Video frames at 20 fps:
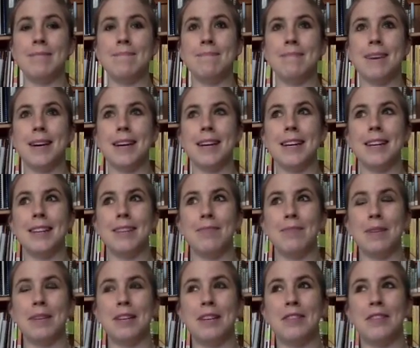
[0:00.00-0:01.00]
might have been
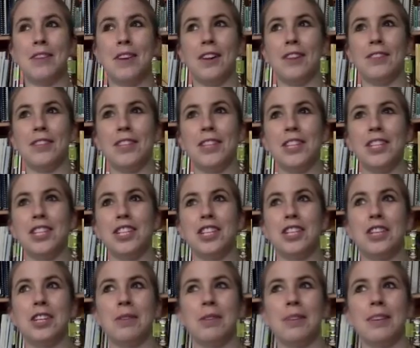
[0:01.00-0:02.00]
involved in the
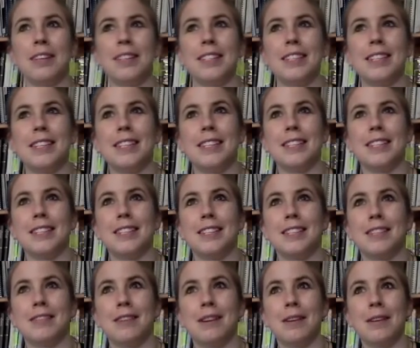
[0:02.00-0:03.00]
January 6th
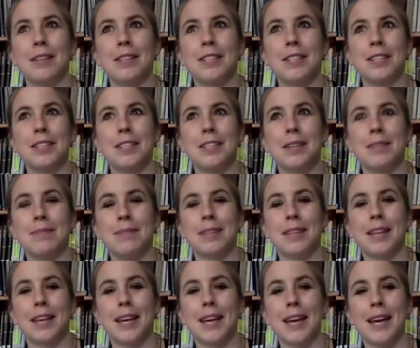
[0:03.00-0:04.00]
insurrection attempt at the
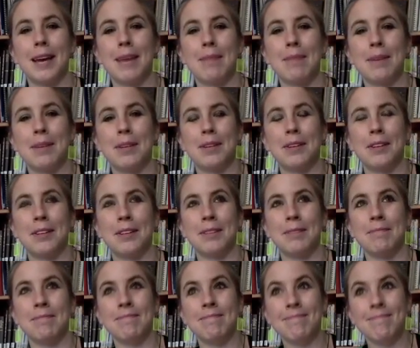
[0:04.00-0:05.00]
Capitol.
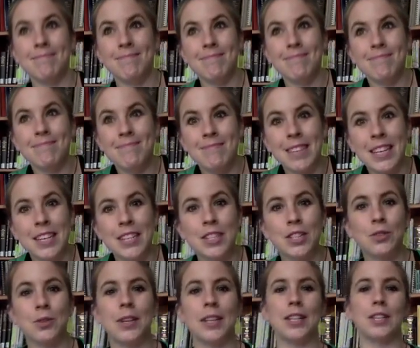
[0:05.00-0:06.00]

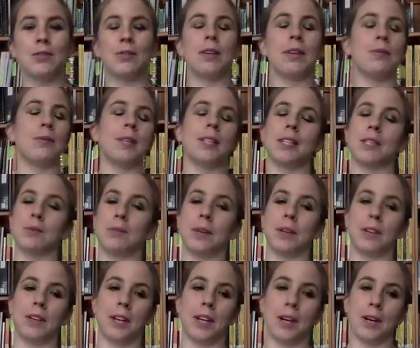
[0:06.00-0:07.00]
2021's a weird
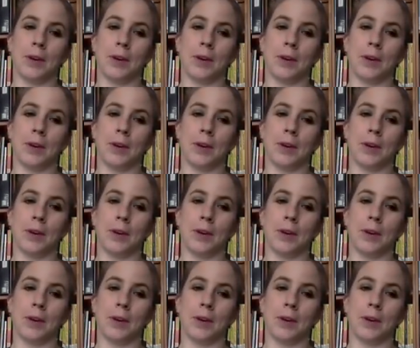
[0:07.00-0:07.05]
year.